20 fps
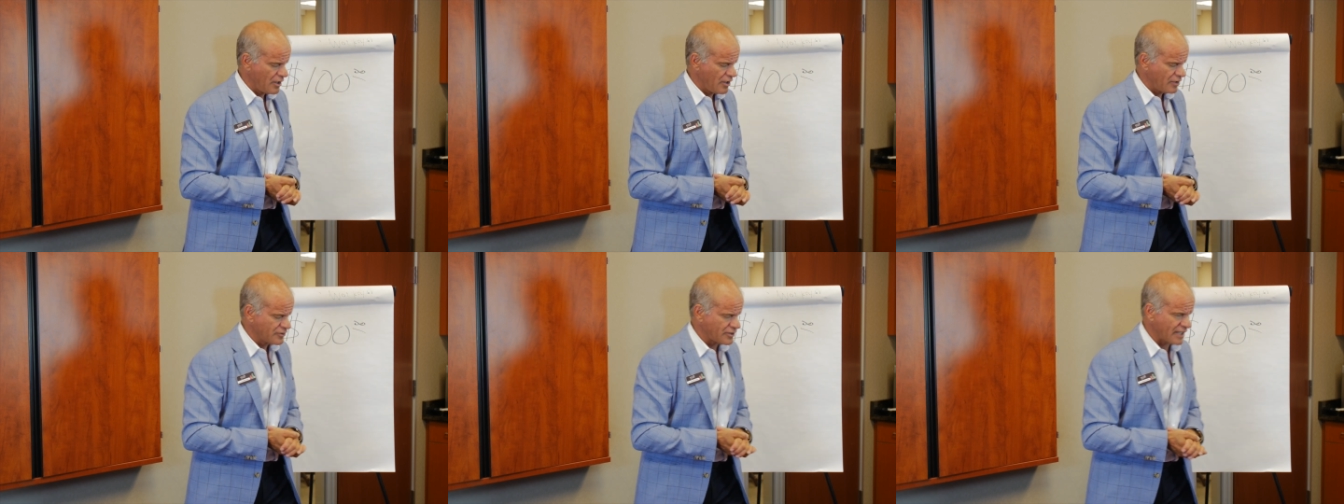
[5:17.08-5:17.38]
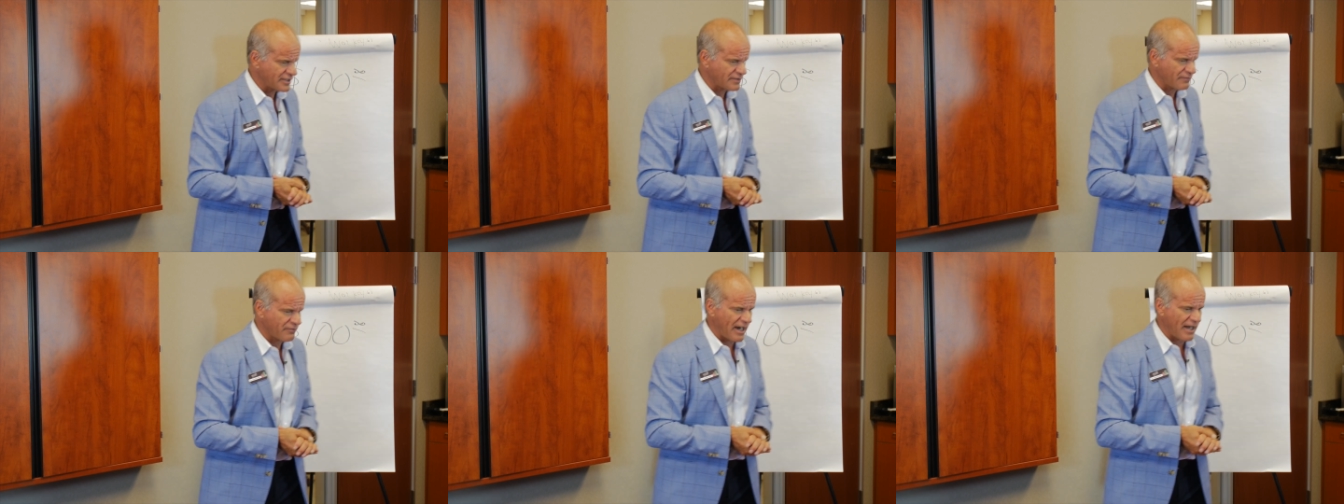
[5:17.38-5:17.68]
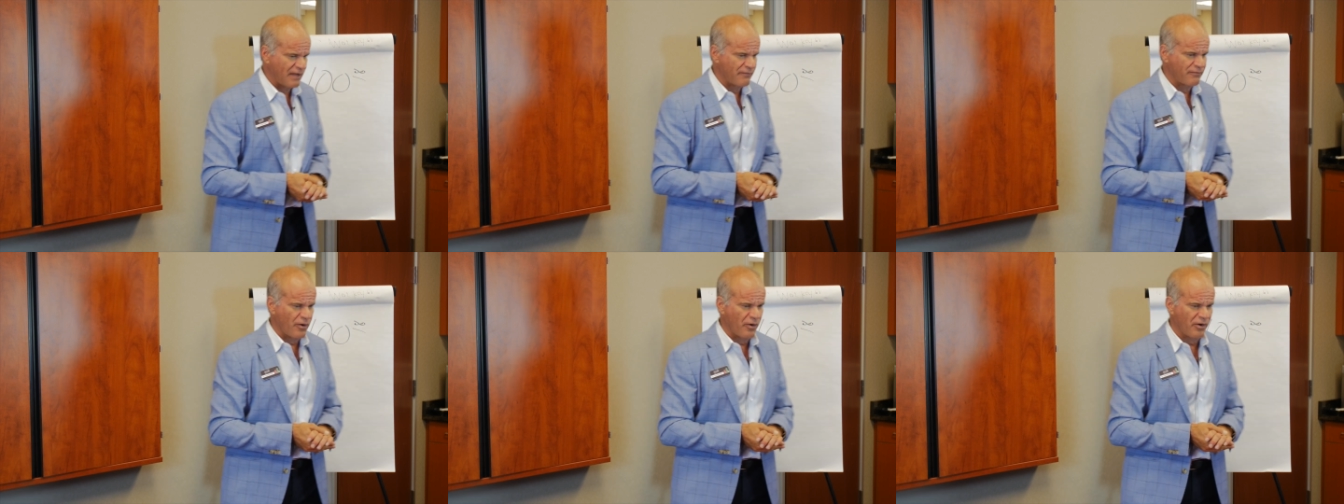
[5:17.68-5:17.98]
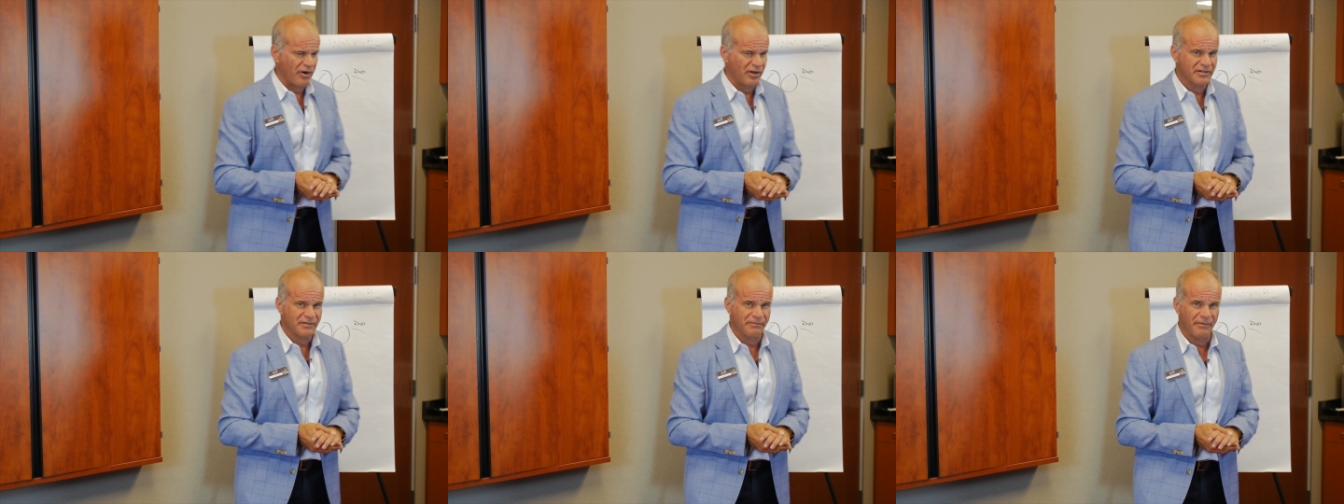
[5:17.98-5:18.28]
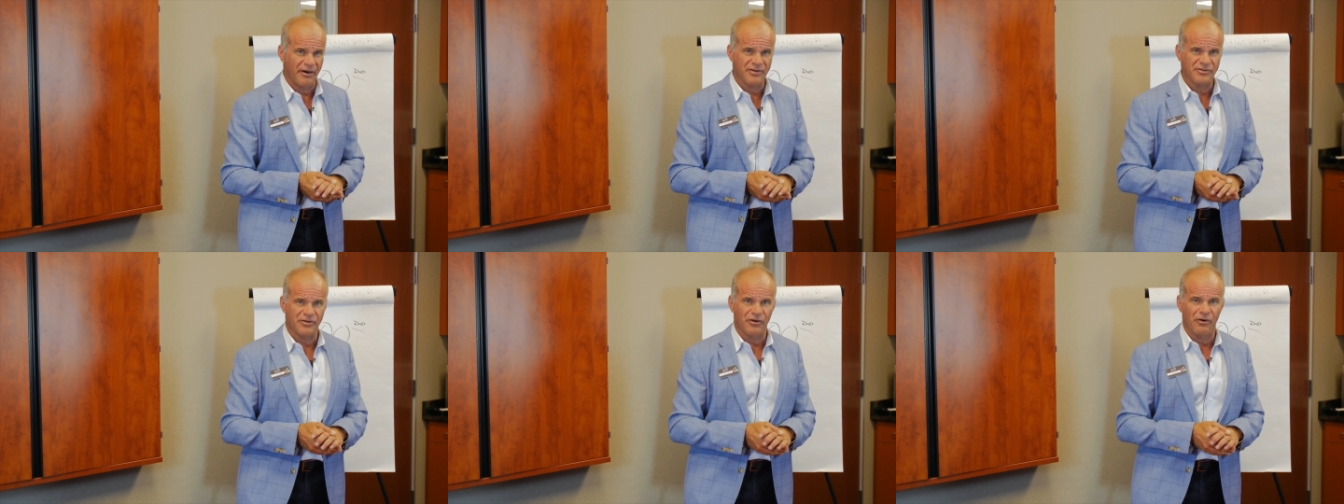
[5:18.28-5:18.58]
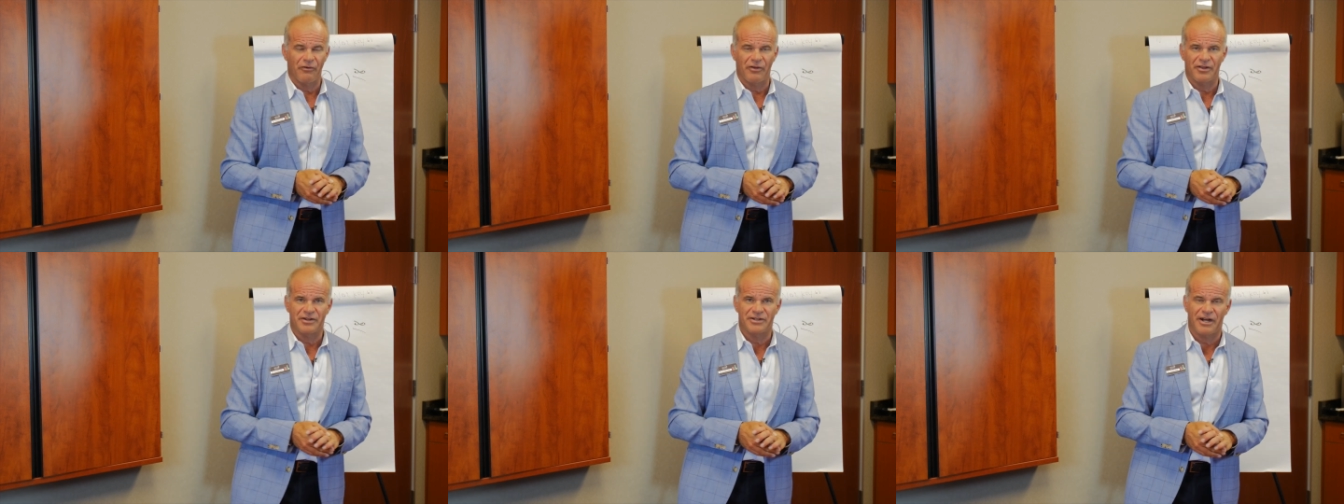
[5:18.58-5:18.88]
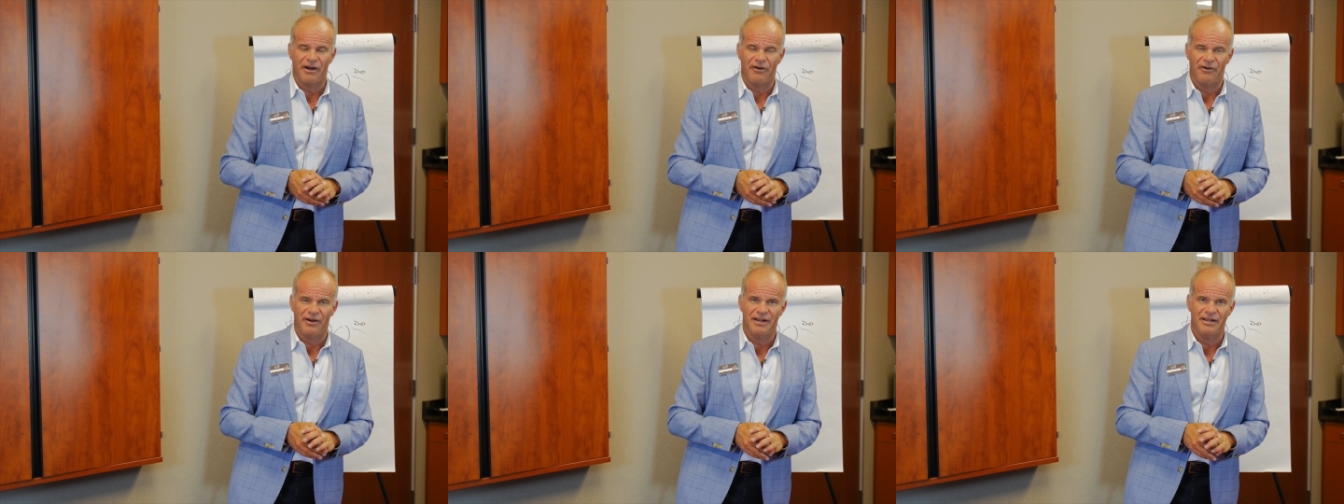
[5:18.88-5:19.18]
So that's the Friday focus. Mary's going to go over the
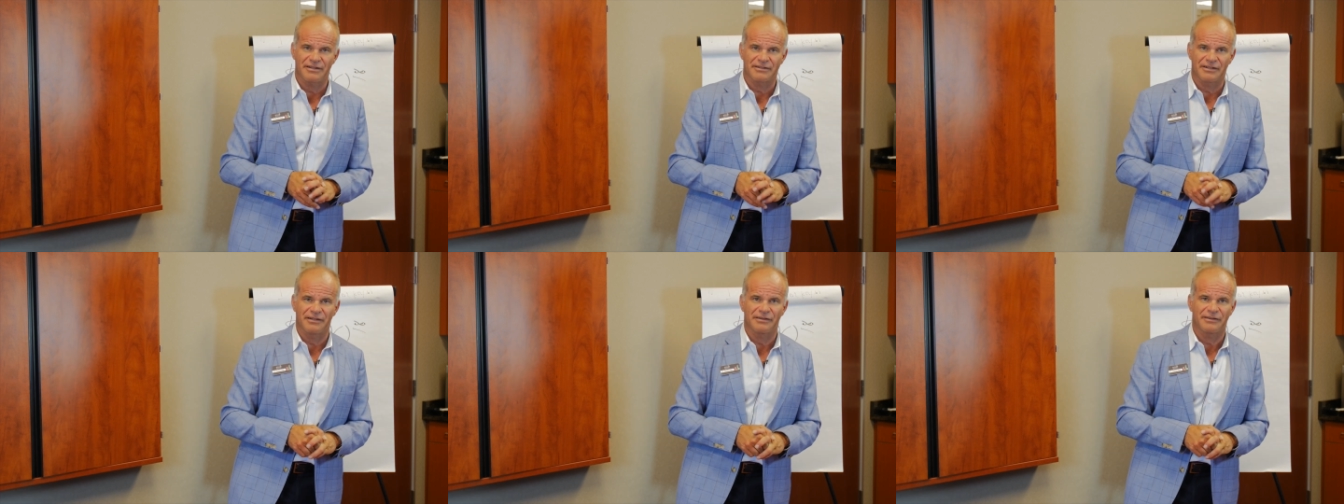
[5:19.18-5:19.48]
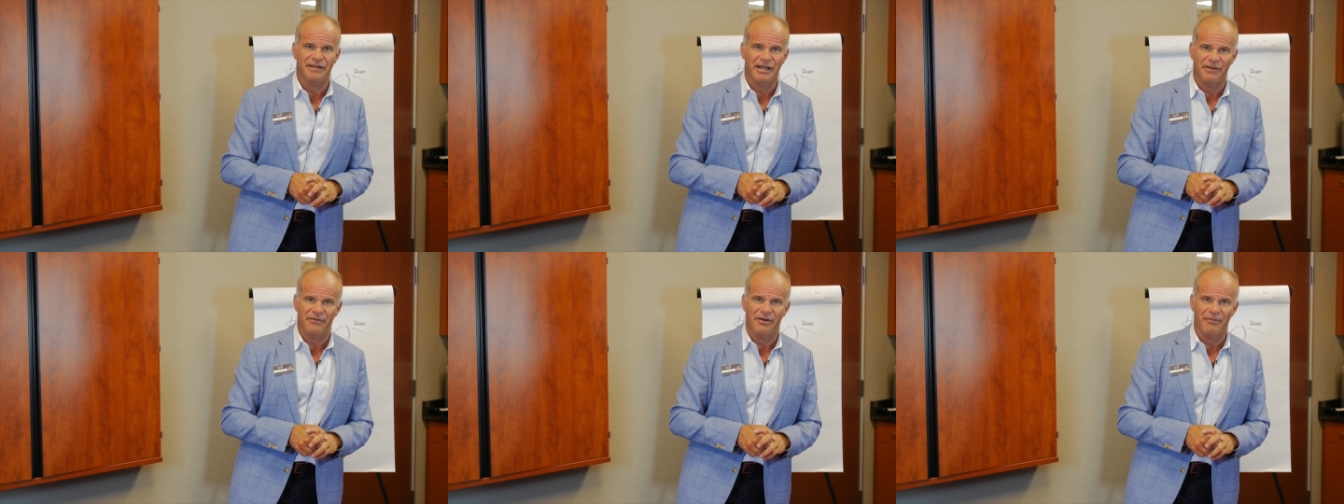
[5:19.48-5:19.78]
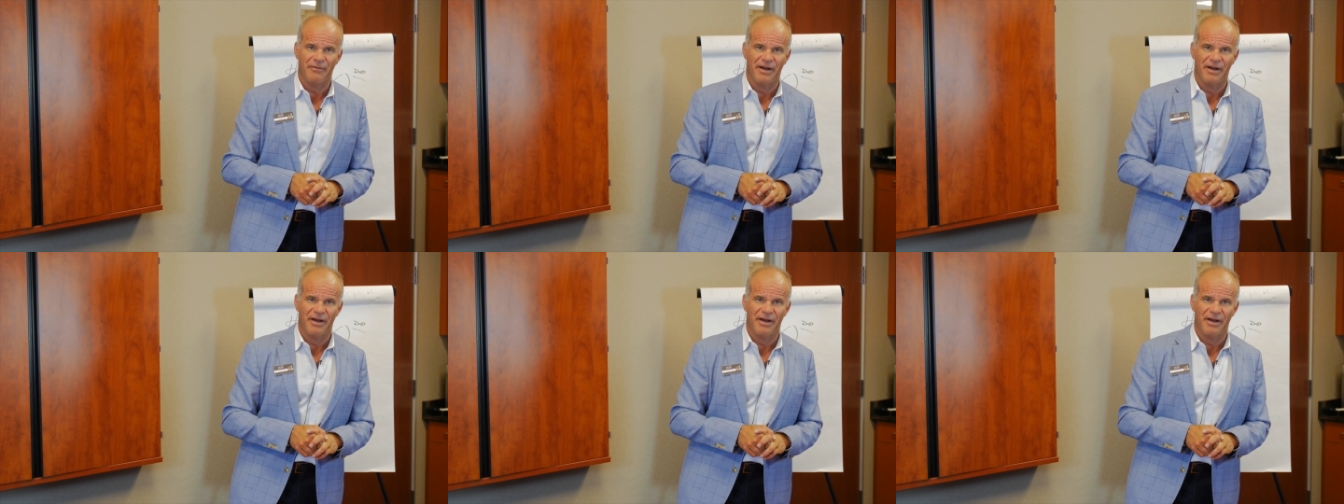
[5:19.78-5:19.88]
charities, and thank you very